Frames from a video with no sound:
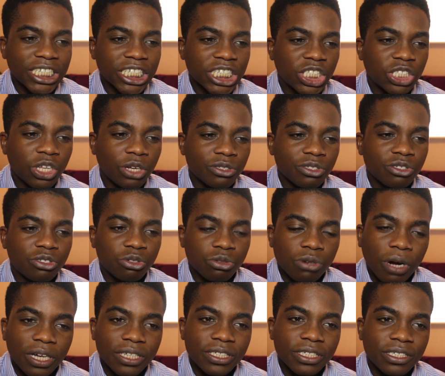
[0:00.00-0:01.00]
just don't
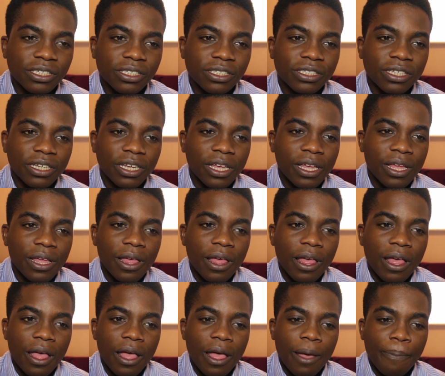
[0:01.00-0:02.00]
trust
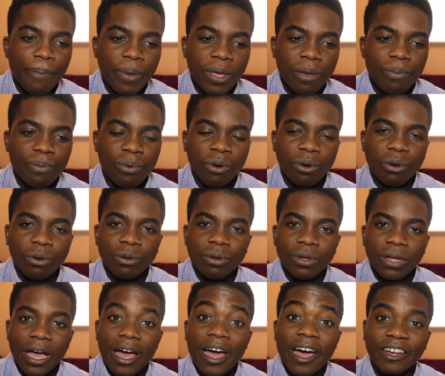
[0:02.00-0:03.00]

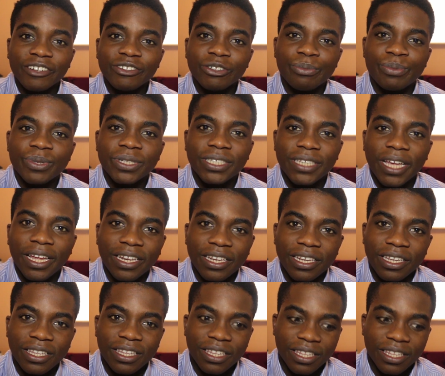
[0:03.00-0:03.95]
people a hundred percent